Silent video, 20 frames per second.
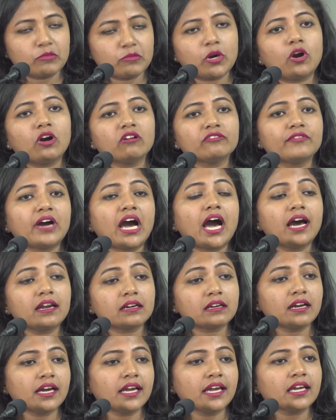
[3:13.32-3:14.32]
of
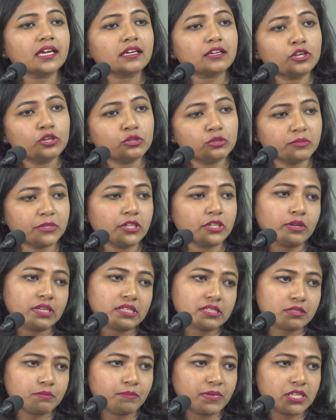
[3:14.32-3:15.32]
archaic
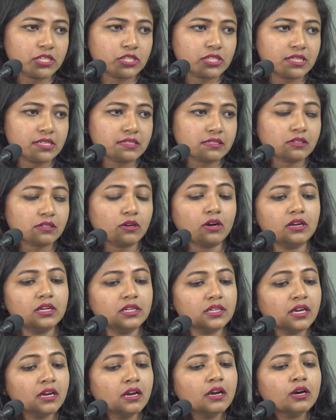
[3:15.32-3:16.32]
humanoid species
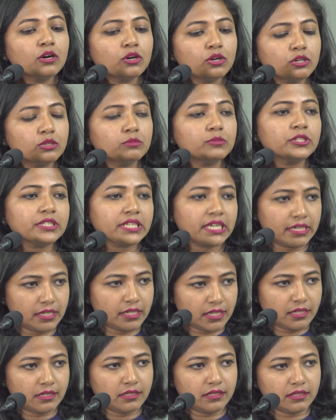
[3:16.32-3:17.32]
called Homo
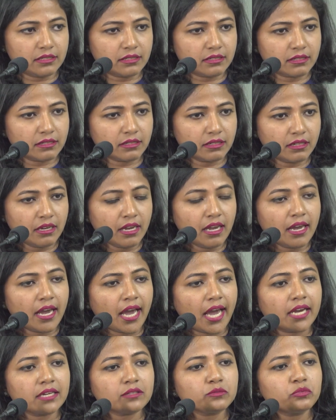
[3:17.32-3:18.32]
nedeli.
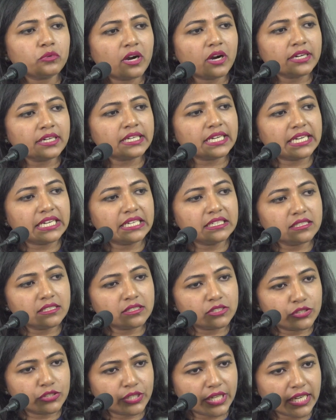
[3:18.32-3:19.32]
And what
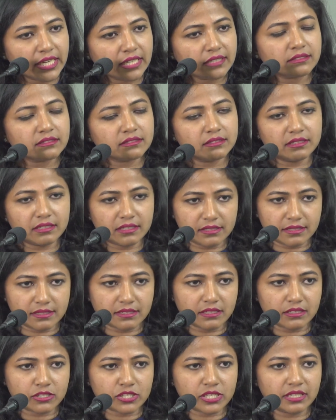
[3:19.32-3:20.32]
intrigued the
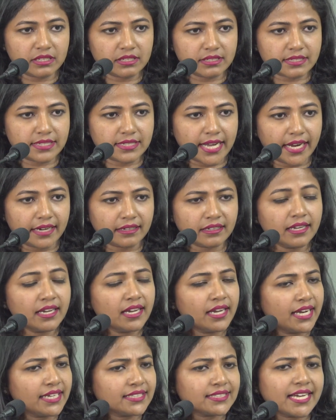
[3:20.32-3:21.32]
researcher is
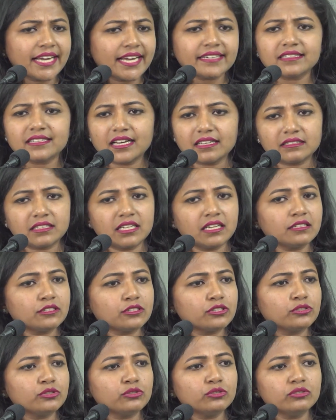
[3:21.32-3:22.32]
that it had nothing
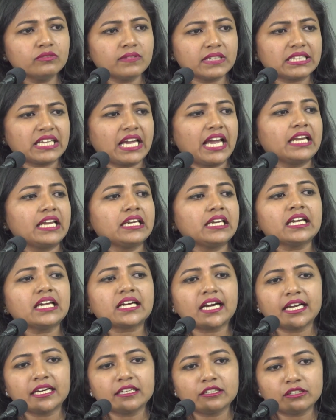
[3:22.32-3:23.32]
to do with any
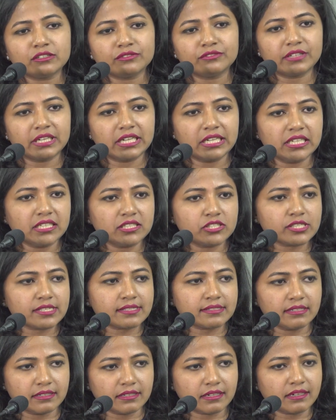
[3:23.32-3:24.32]
kind of
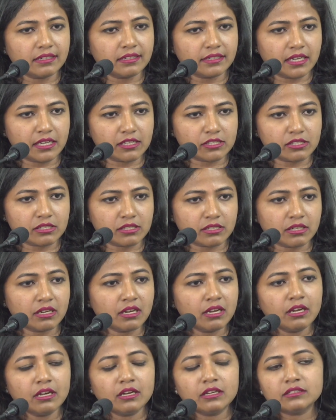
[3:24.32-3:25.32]
religious inclination.
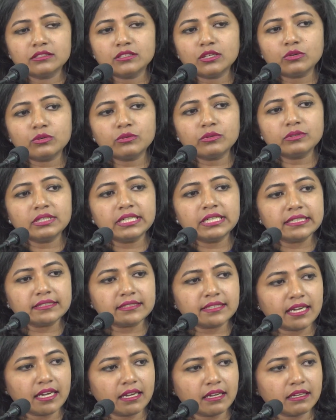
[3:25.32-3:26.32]
The
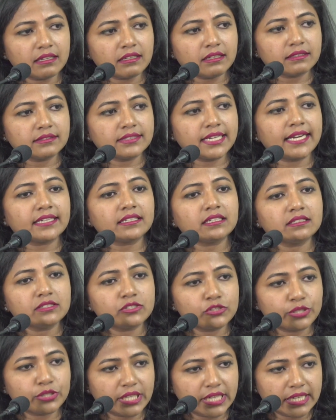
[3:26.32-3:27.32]
only thing that
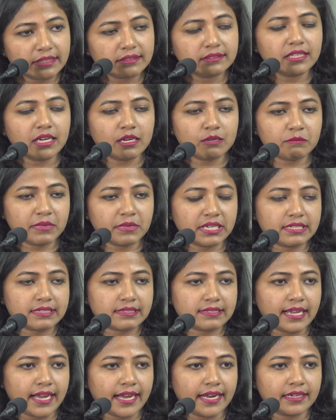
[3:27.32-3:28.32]
intrigued them
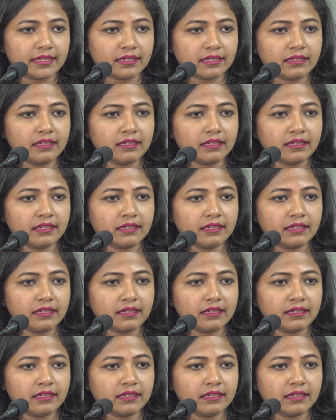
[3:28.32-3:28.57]
is that